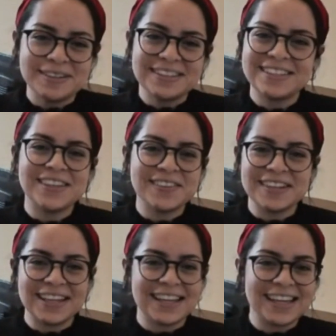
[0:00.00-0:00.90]
It was
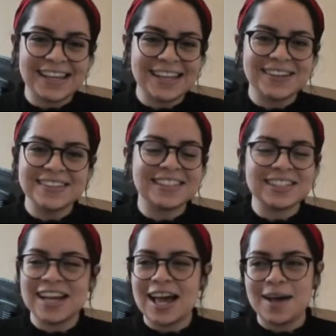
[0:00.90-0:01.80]
so like it was
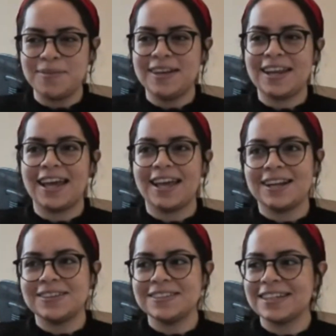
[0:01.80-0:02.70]
such a happy day,
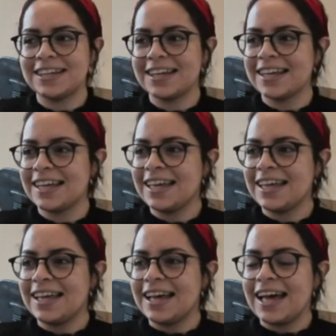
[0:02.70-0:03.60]
and I was like,
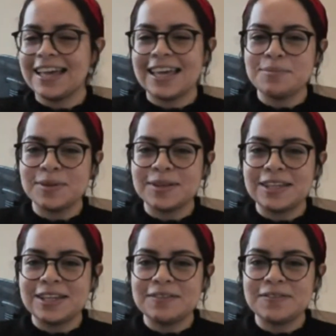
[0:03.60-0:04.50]
I can't
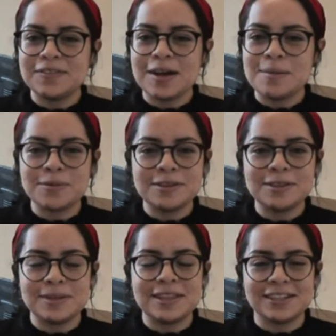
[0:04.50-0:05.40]
believe I'm going
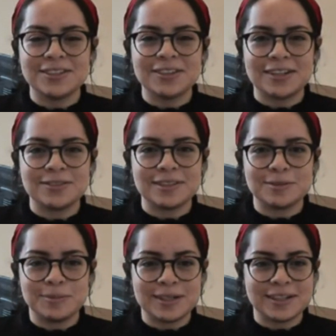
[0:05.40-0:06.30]
to be the undergraduate
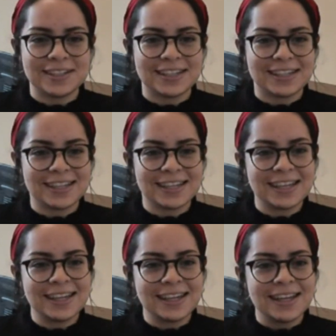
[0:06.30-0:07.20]
speaker. Like
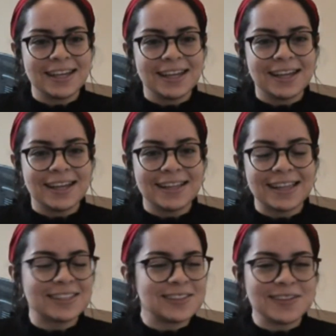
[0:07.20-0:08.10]

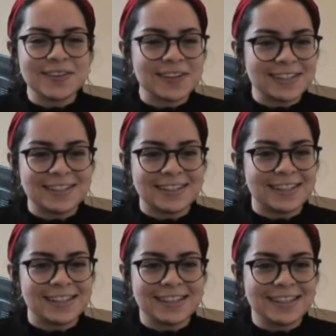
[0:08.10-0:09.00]
that's so
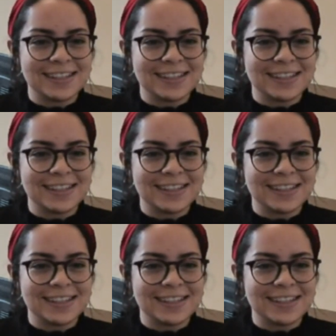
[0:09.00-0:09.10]
crazy.